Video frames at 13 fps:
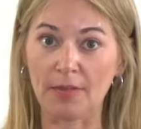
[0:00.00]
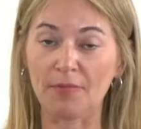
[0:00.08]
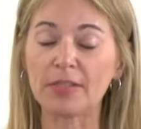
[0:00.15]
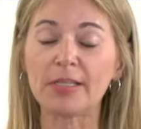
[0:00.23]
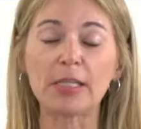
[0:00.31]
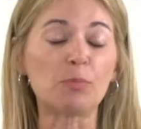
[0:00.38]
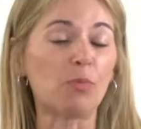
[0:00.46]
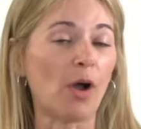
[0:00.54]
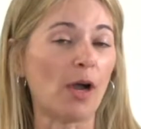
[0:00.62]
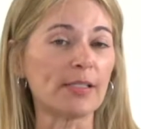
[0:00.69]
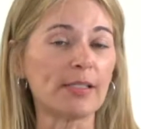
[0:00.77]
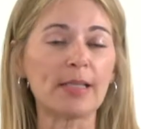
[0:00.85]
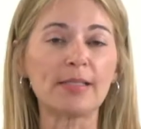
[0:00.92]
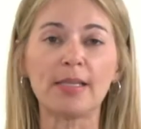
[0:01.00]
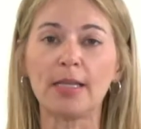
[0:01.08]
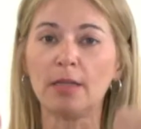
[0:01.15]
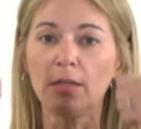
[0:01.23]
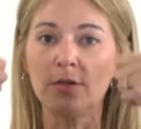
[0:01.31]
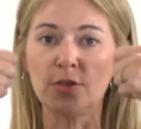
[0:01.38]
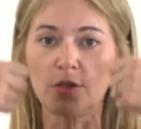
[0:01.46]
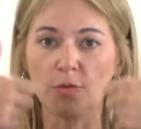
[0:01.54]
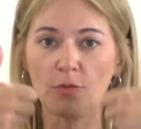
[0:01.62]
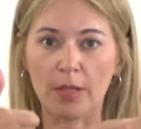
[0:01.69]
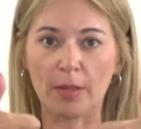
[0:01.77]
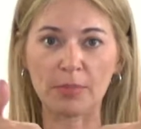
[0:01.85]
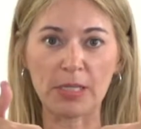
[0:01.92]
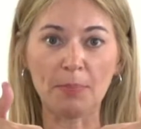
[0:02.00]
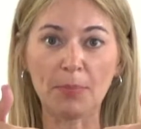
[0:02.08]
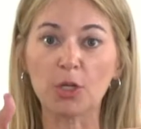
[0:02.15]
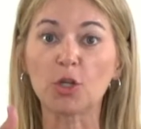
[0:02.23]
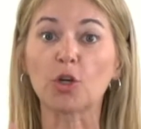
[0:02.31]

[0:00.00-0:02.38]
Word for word: If it says processing, two thumbs up,